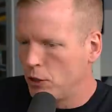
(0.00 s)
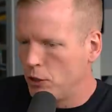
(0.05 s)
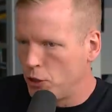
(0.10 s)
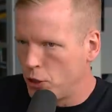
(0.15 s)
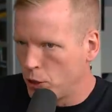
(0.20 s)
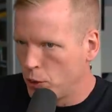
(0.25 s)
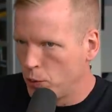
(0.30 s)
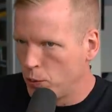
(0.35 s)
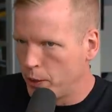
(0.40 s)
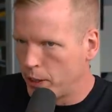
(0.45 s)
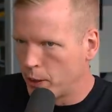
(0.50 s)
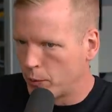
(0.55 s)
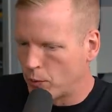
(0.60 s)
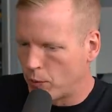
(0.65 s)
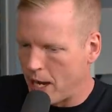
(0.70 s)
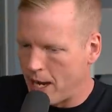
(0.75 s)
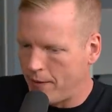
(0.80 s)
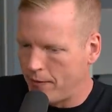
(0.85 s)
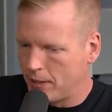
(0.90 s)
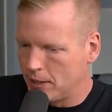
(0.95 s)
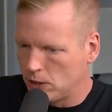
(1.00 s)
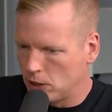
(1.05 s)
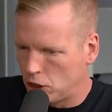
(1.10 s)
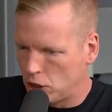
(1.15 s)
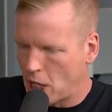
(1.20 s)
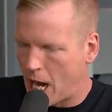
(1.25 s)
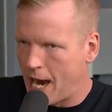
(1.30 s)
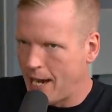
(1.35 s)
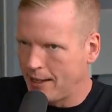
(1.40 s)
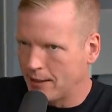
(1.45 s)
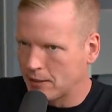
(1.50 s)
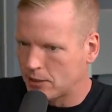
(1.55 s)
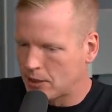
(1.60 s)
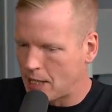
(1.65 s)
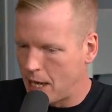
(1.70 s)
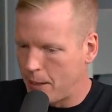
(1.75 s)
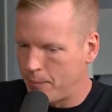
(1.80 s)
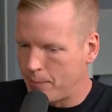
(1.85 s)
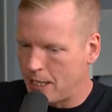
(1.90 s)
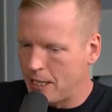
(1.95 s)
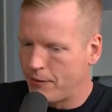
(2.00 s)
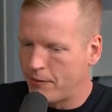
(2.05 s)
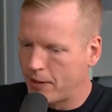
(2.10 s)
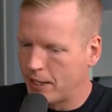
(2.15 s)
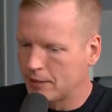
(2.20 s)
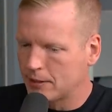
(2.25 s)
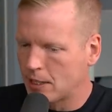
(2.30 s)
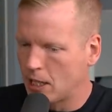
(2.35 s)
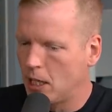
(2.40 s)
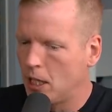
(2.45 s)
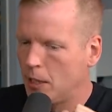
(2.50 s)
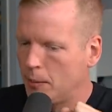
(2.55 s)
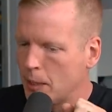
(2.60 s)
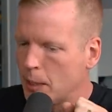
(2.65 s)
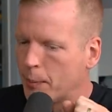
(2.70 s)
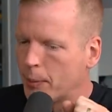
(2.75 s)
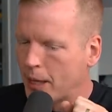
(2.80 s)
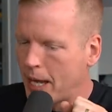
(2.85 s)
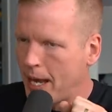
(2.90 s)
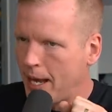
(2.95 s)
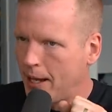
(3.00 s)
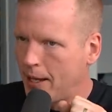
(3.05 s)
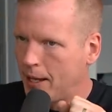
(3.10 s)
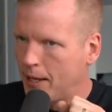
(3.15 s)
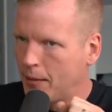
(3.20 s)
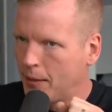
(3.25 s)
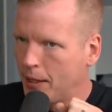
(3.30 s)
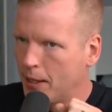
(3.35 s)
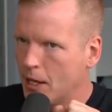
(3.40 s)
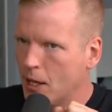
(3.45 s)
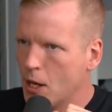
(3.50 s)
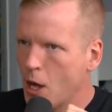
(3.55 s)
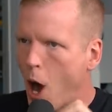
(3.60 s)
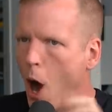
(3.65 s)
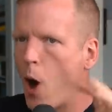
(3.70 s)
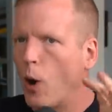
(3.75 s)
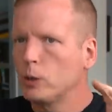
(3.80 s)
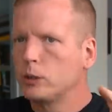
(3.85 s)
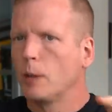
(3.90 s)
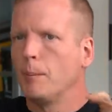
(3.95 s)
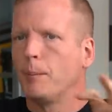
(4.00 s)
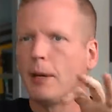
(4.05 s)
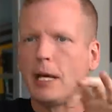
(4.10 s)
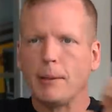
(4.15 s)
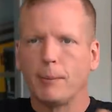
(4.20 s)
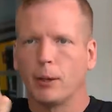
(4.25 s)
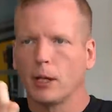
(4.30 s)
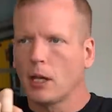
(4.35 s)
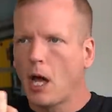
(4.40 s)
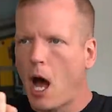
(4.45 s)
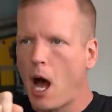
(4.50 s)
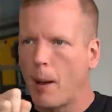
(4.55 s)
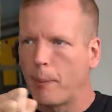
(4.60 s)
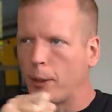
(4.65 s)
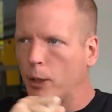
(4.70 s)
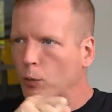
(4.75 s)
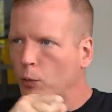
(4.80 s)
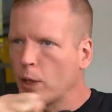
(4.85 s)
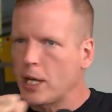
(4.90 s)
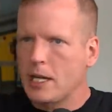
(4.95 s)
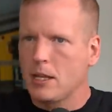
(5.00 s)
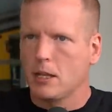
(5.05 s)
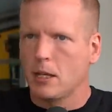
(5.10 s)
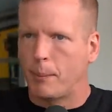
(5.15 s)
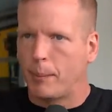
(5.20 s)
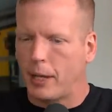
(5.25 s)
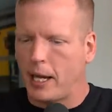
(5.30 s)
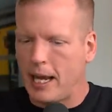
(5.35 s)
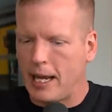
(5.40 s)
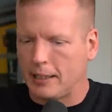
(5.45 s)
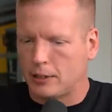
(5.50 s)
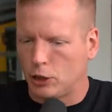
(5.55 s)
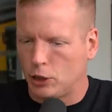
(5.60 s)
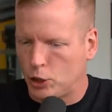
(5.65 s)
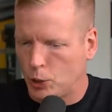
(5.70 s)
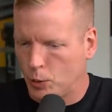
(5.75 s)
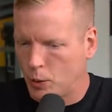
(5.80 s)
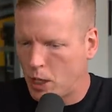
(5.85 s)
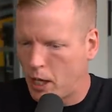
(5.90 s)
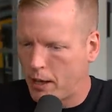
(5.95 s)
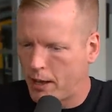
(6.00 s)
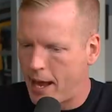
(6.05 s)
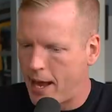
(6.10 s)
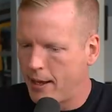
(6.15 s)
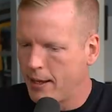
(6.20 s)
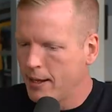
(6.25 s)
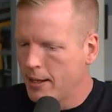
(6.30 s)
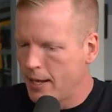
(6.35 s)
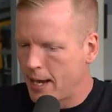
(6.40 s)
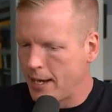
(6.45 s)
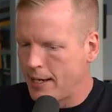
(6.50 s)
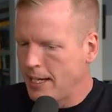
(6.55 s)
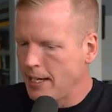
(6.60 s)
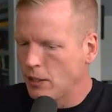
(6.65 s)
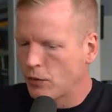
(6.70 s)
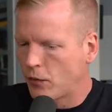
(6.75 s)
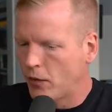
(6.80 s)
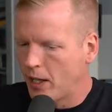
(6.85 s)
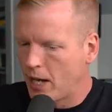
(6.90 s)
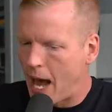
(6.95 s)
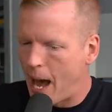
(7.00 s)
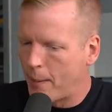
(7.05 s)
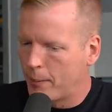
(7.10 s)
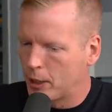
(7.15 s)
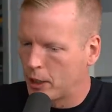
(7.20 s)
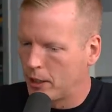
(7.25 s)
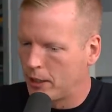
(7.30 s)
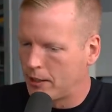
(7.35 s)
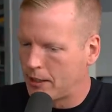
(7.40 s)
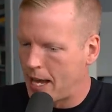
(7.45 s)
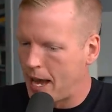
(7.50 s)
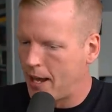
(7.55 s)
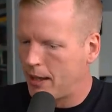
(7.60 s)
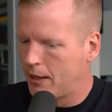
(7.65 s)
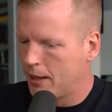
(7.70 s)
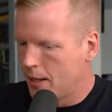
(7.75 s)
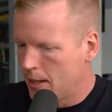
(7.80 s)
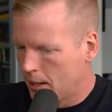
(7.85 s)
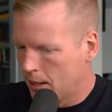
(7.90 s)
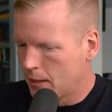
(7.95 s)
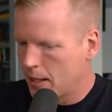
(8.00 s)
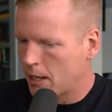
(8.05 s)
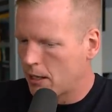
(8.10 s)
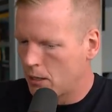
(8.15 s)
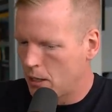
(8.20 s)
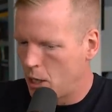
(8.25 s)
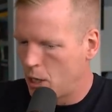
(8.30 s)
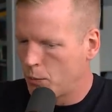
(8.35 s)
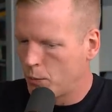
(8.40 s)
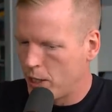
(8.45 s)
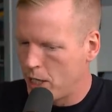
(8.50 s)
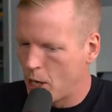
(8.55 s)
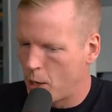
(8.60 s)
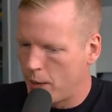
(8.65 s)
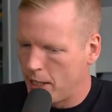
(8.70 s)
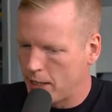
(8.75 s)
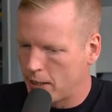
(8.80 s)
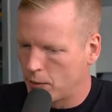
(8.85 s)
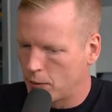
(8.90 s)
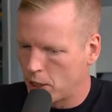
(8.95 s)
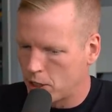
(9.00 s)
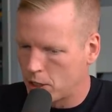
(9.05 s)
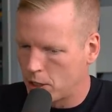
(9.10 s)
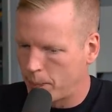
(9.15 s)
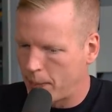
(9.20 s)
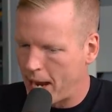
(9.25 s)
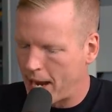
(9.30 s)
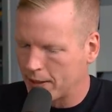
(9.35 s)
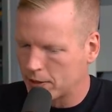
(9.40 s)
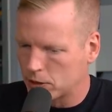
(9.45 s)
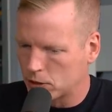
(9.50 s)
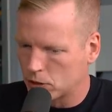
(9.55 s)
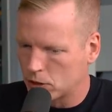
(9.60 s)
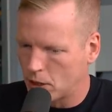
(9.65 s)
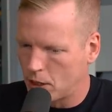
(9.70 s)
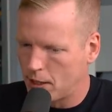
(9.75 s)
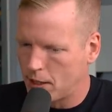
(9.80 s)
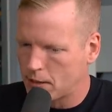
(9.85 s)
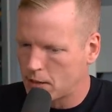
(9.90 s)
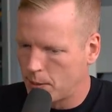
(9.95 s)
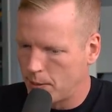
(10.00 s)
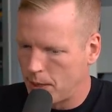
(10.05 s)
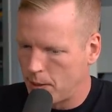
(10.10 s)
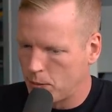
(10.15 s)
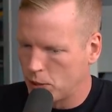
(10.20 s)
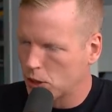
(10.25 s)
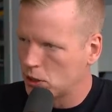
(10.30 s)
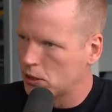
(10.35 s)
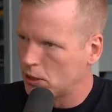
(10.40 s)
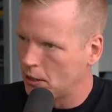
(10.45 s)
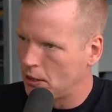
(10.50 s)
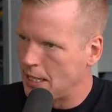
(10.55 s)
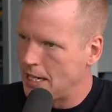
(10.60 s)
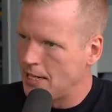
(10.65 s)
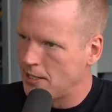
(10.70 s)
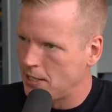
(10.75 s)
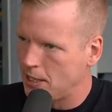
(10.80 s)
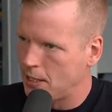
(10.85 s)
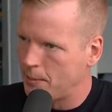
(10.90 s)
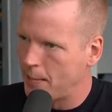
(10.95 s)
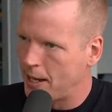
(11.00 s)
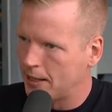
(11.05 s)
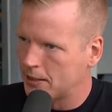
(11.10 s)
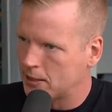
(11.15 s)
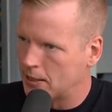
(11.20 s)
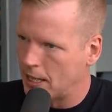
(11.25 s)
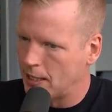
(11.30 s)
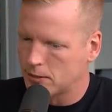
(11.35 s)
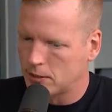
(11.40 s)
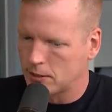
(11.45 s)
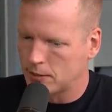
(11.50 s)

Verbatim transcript: do with the Ravens-Giants type defense that he'll be playing in with, holding people up and reading the plays and doing all that. And he's phenomenal at that, let alone we know he can rush the passer. So that, to me, was just easy and makes sense.